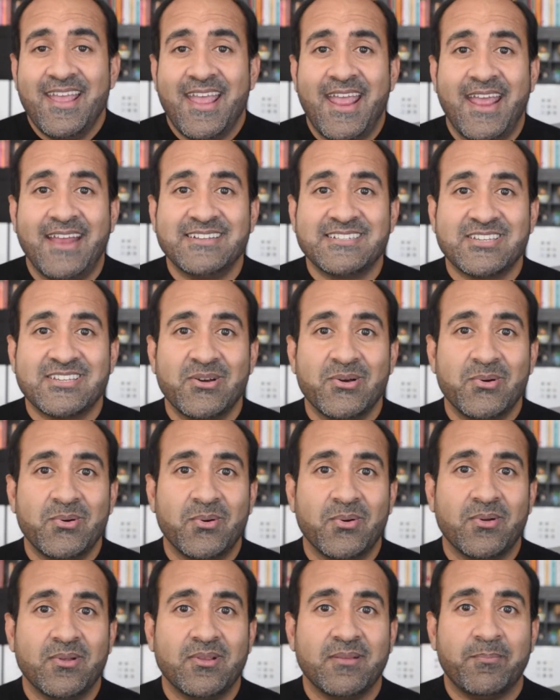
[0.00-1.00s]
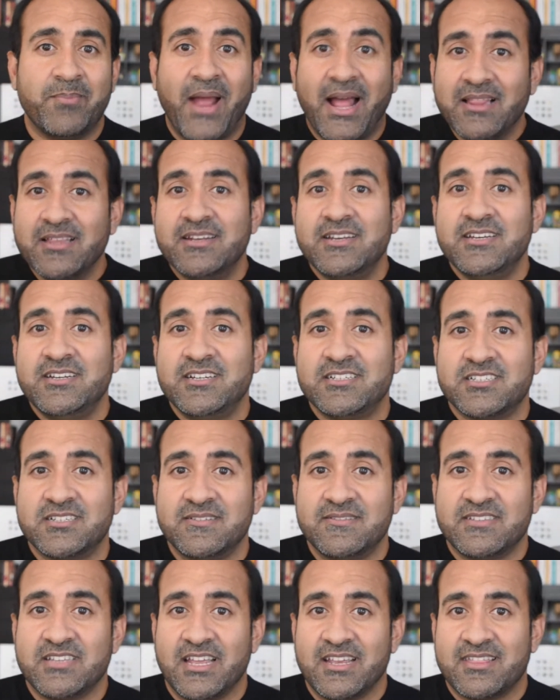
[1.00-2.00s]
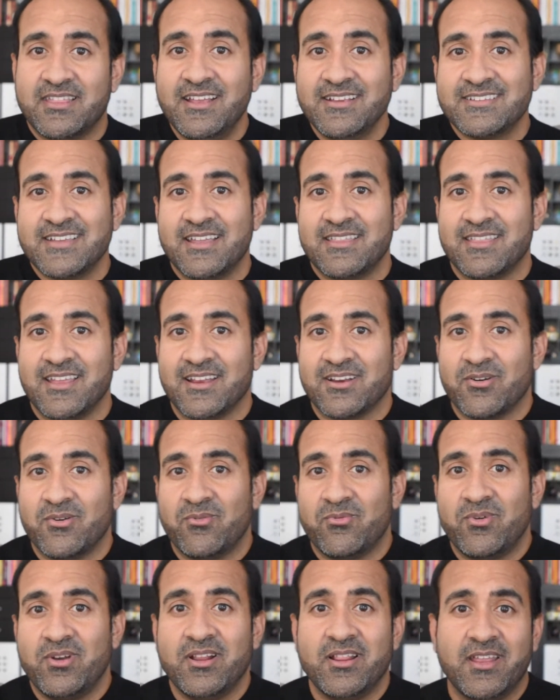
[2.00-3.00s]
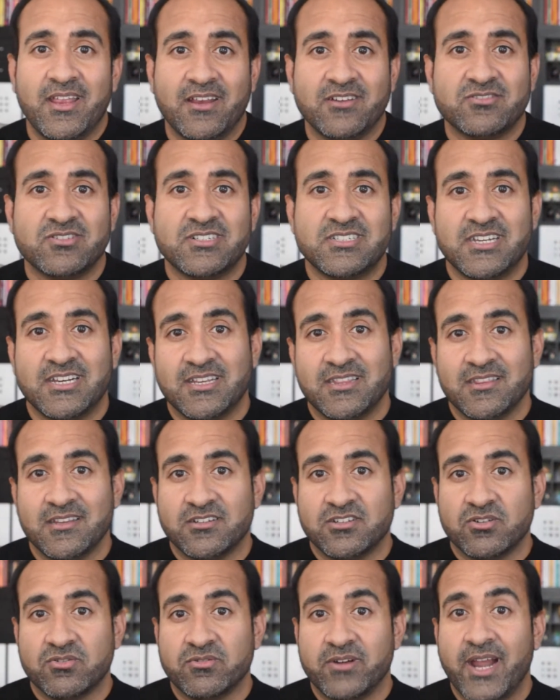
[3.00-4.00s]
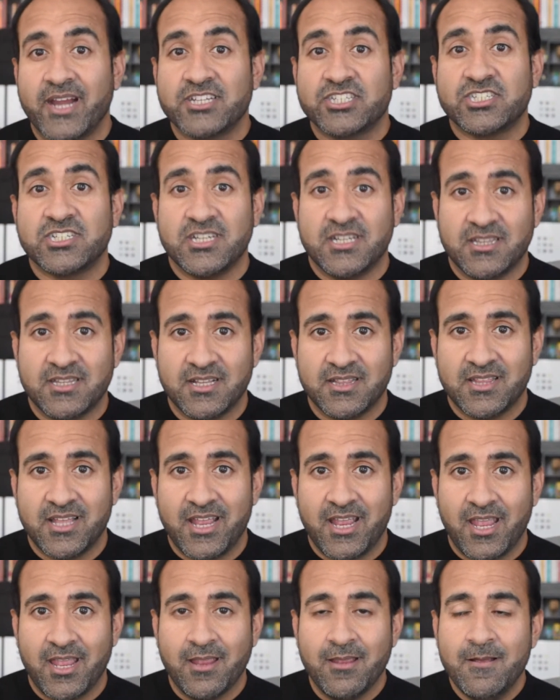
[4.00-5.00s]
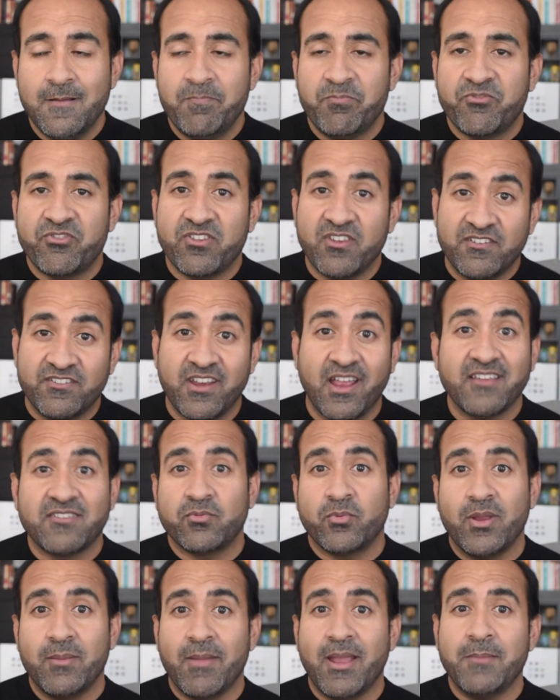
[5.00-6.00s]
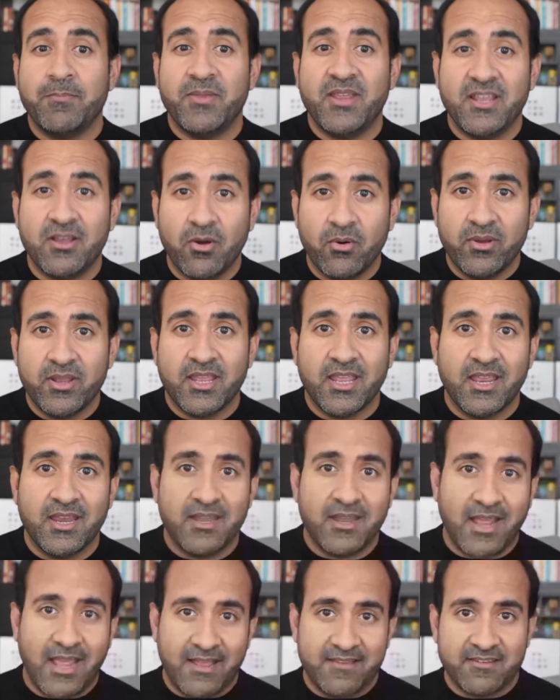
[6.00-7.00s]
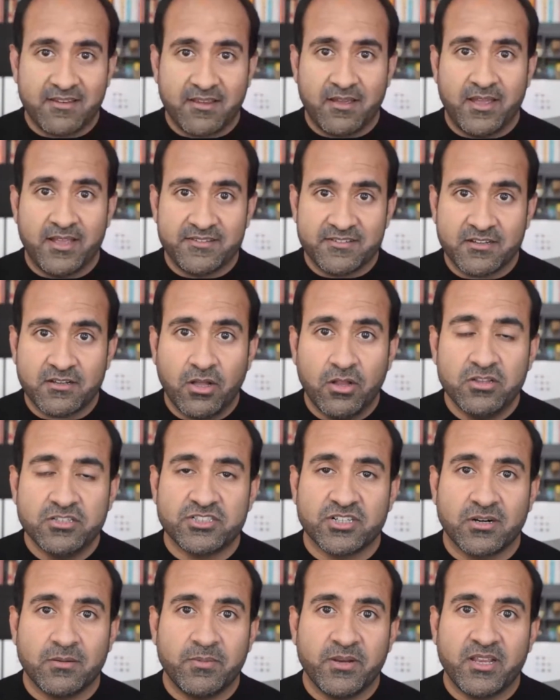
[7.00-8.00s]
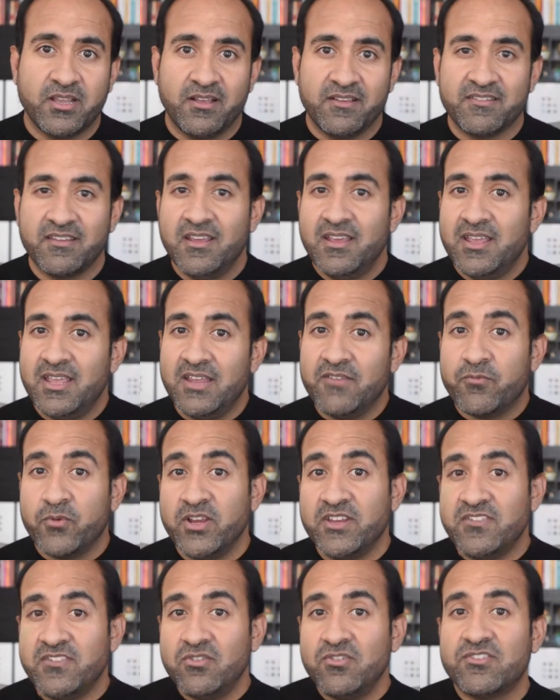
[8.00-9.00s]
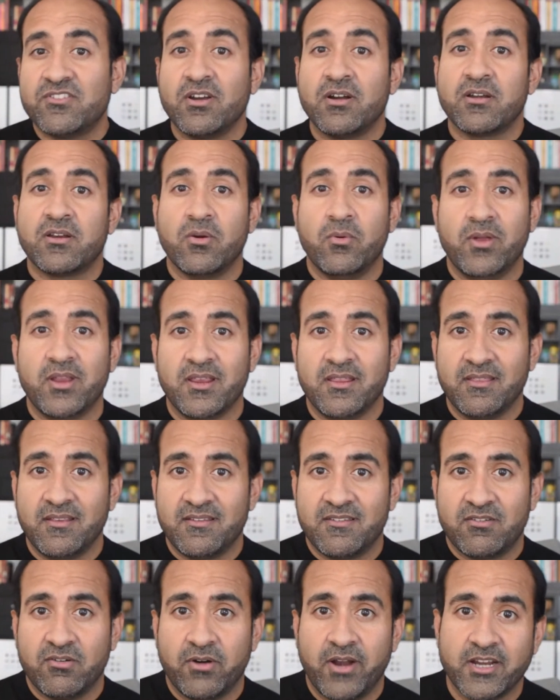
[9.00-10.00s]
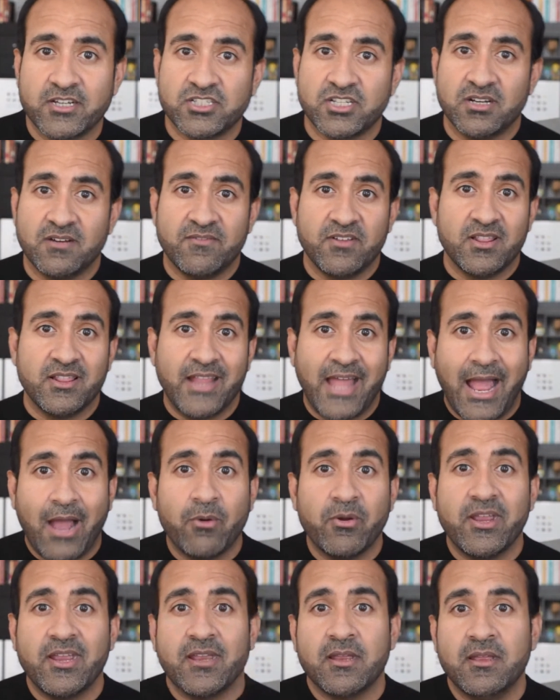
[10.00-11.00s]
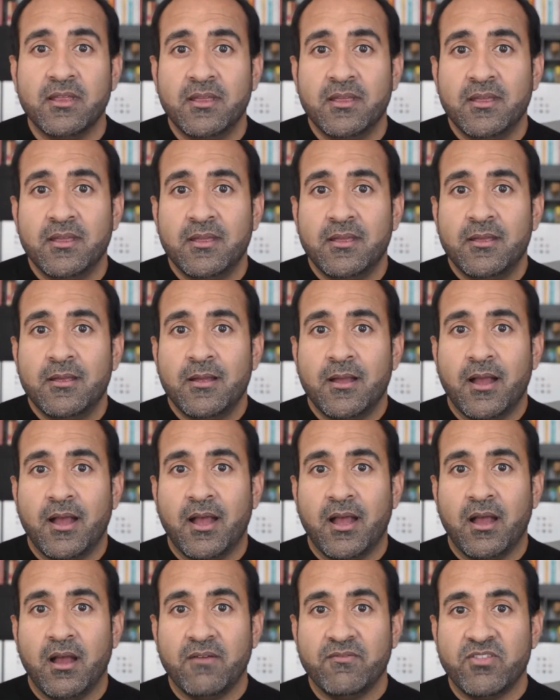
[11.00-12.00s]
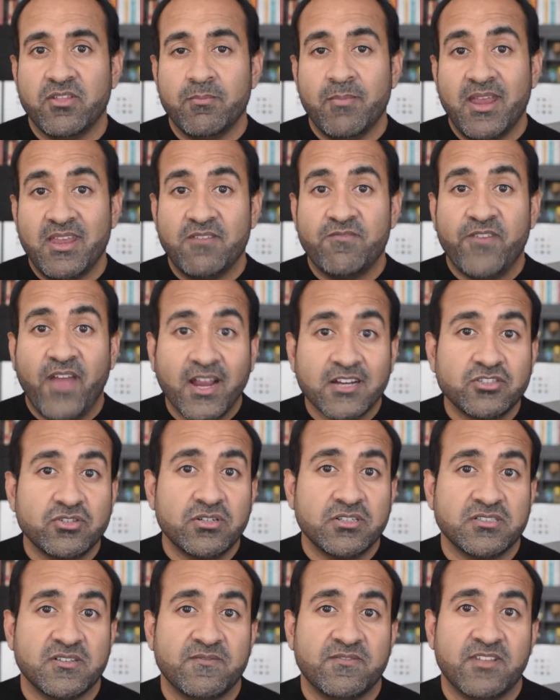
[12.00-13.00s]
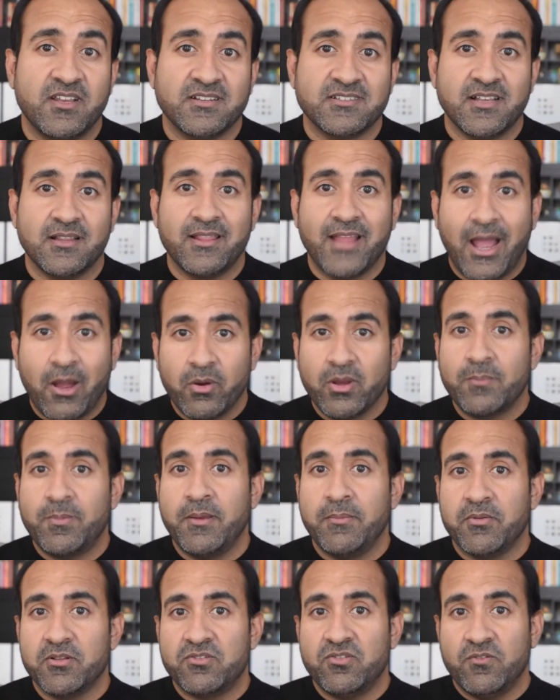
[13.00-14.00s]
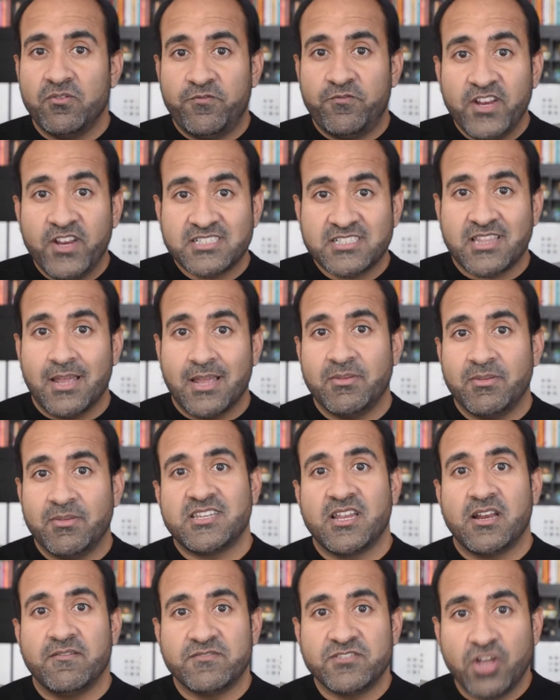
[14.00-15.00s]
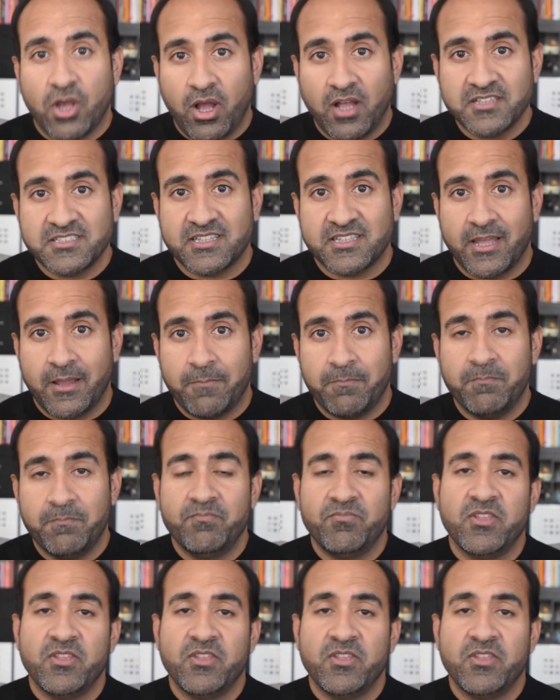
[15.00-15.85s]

And so ballot initiatives like this, I think, are really interesting in the direction that they suggest we might be going in as a culture. Because if we do start going in this direction of allowing of the manufacturers of things, allowing people to fix them instead of toss them,